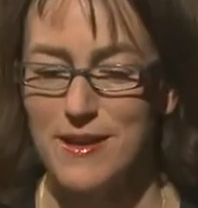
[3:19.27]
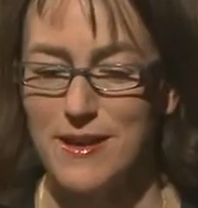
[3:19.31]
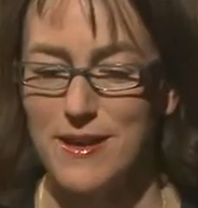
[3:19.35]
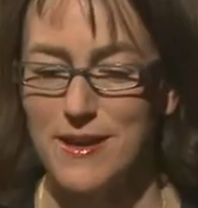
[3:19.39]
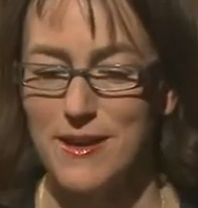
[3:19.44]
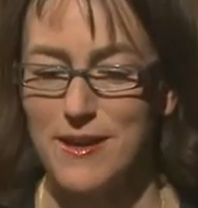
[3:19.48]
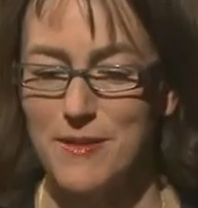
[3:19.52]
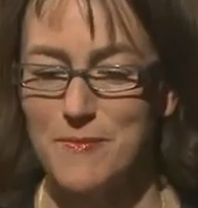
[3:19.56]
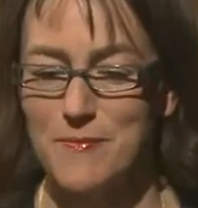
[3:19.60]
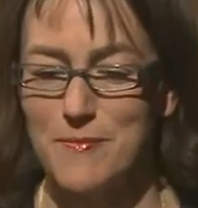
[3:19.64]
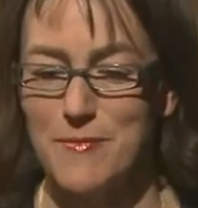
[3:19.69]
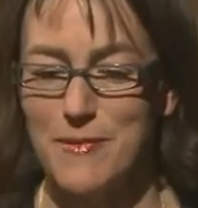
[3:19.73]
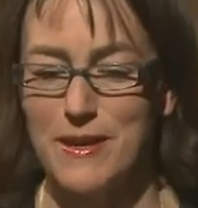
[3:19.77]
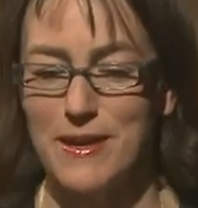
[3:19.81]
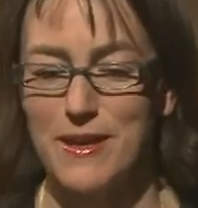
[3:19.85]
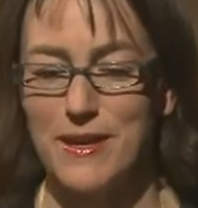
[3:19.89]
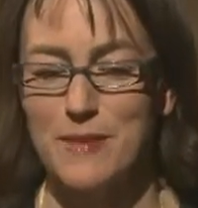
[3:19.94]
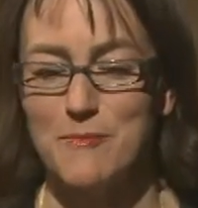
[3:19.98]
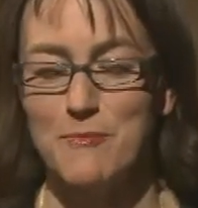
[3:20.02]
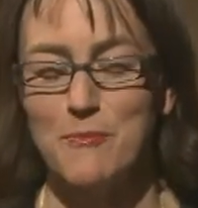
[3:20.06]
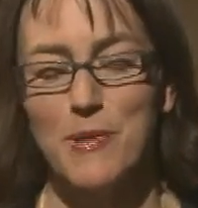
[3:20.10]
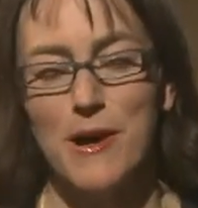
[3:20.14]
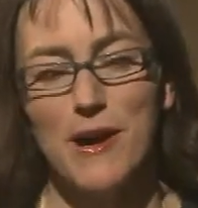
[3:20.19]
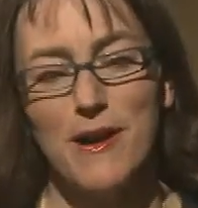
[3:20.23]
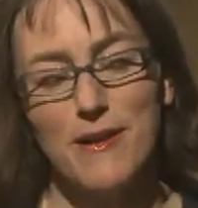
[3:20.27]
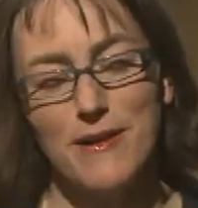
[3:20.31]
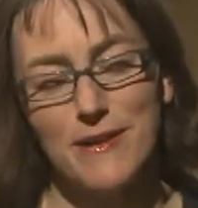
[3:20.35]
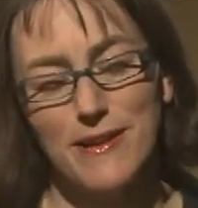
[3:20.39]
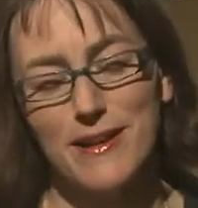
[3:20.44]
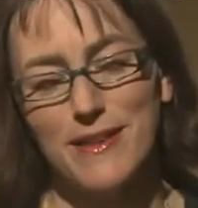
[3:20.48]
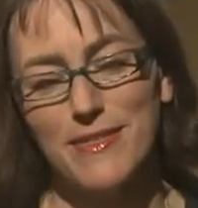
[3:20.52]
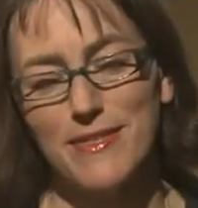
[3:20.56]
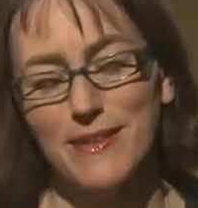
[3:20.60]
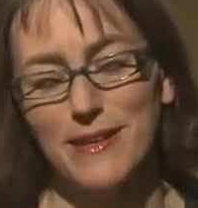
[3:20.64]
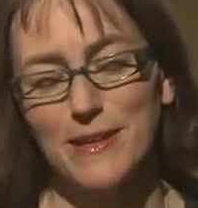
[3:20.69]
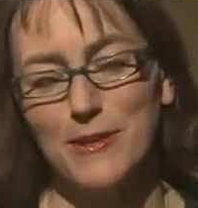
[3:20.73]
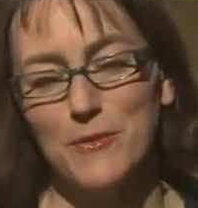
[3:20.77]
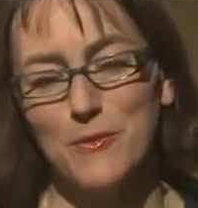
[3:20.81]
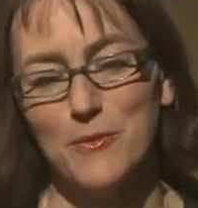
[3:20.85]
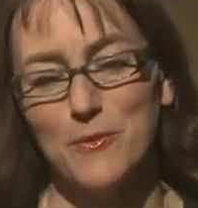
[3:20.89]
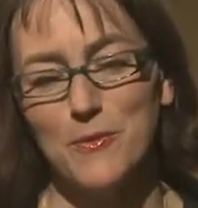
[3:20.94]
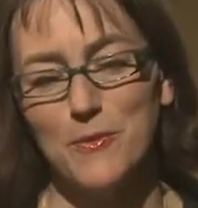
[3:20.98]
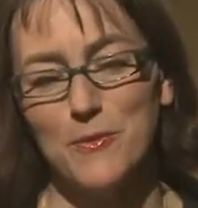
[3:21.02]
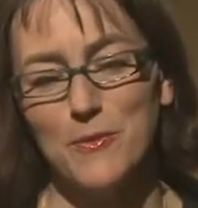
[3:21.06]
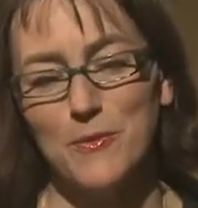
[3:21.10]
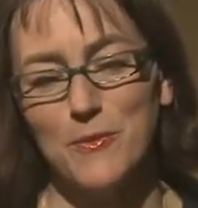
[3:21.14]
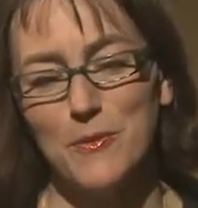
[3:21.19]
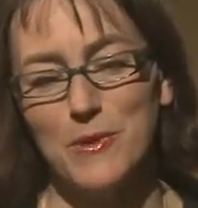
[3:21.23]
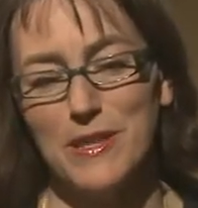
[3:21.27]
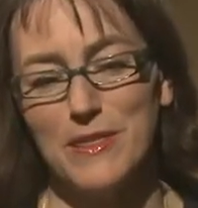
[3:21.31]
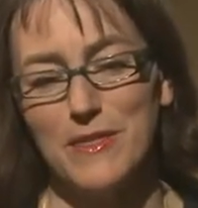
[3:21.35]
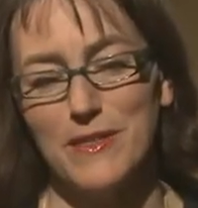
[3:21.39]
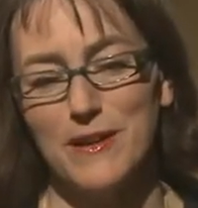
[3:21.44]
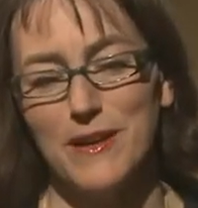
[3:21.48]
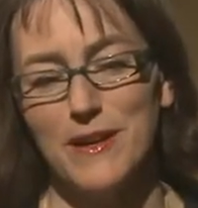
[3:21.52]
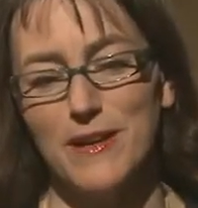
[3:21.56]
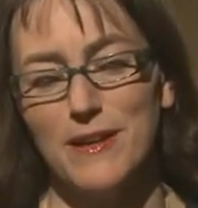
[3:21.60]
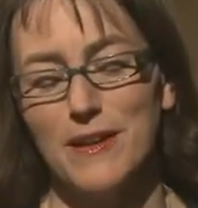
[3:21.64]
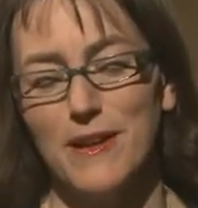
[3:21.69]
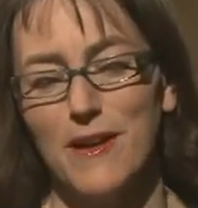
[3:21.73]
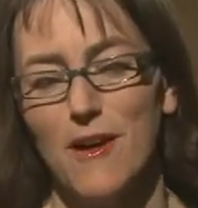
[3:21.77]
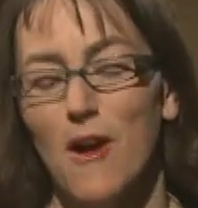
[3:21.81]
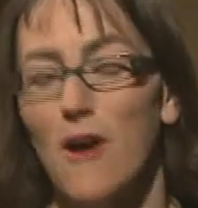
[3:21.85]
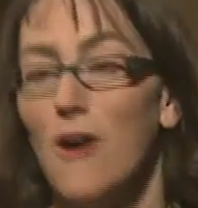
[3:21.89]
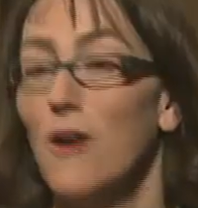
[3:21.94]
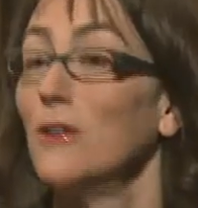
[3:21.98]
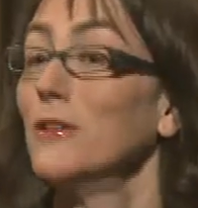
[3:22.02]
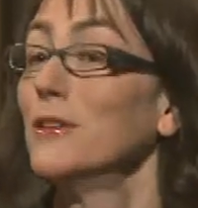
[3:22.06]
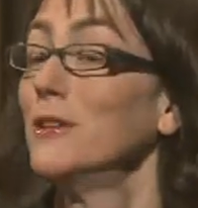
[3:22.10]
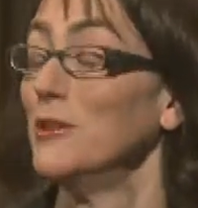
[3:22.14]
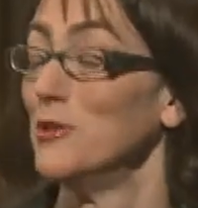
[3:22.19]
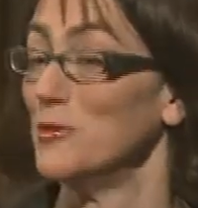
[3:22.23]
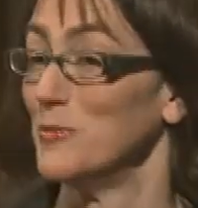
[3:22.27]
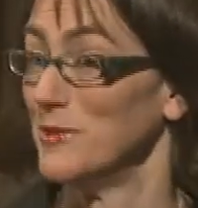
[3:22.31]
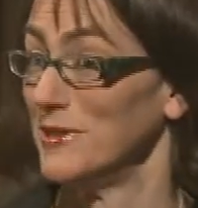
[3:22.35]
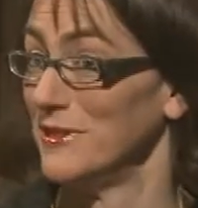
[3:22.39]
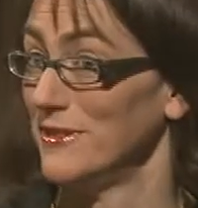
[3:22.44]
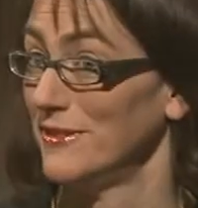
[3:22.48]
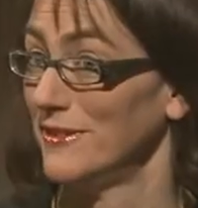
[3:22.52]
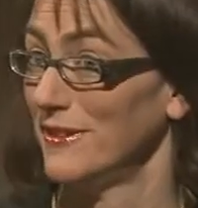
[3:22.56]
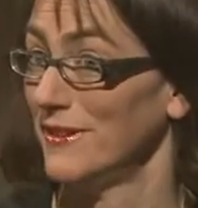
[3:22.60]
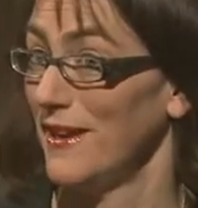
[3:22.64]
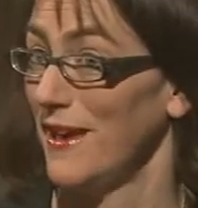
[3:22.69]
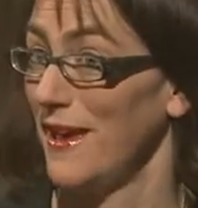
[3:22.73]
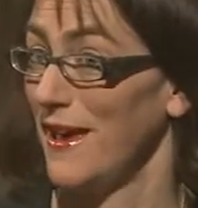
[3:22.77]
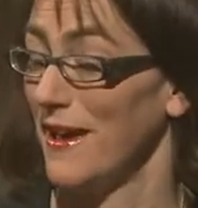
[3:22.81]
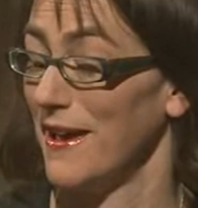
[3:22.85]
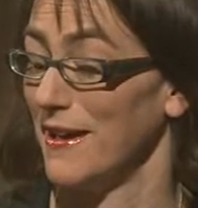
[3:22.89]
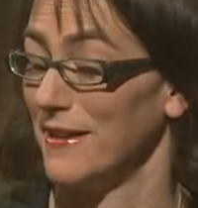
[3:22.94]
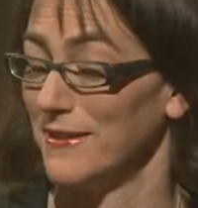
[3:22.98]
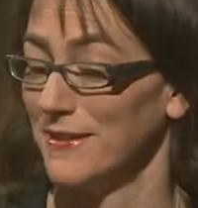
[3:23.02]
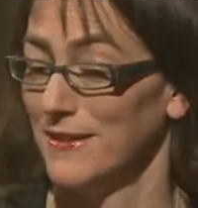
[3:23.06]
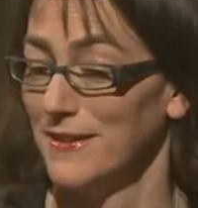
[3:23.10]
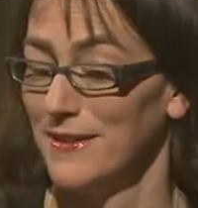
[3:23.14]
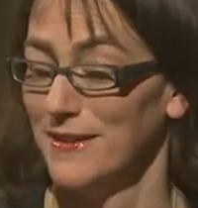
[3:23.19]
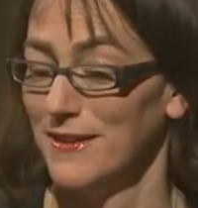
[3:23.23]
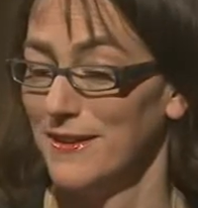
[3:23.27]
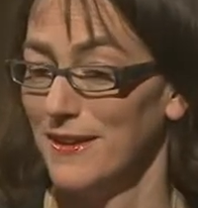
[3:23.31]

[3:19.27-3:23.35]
In part, I think we thought all humans had